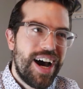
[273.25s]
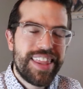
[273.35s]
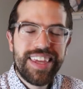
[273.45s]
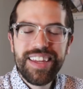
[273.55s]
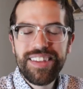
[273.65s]

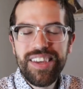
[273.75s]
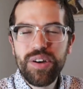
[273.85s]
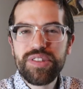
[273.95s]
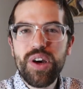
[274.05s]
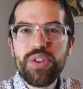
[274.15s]
I
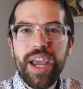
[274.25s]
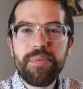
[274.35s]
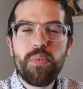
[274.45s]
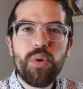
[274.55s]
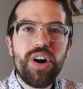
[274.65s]
think,
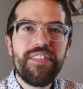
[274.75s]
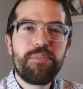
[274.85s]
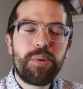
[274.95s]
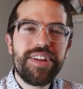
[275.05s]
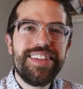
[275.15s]
Southampton will have
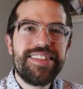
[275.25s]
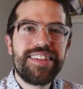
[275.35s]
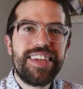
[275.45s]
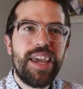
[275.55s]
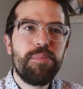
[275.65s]
a pretty
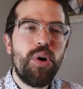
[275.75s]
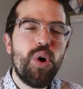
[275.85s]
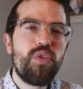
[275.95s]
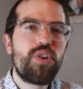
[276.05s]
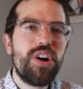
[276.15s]
decent game, but
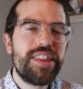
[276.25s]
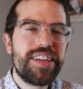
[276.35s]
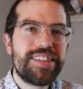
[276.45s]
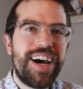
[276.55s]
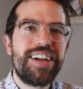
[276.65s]
overall, I
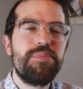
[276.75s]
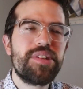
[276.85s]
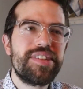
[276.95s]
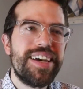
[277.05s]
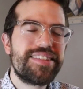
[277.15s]
think Tottenham
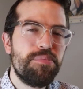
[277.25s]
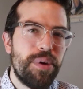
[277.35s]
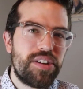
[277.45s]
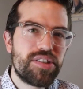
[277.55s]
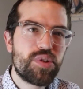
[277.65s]
just has the
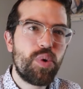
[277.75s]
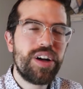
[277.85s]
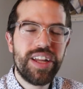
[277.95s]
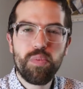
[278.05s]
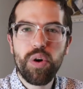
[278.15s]
better
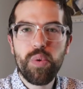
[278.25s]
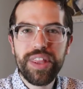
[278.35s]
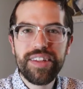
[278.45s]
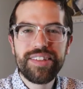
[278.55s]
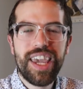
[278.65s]
squad and will
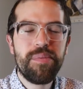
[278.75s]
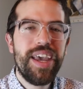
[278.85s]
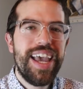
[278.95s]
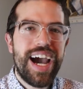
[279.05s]
win this game.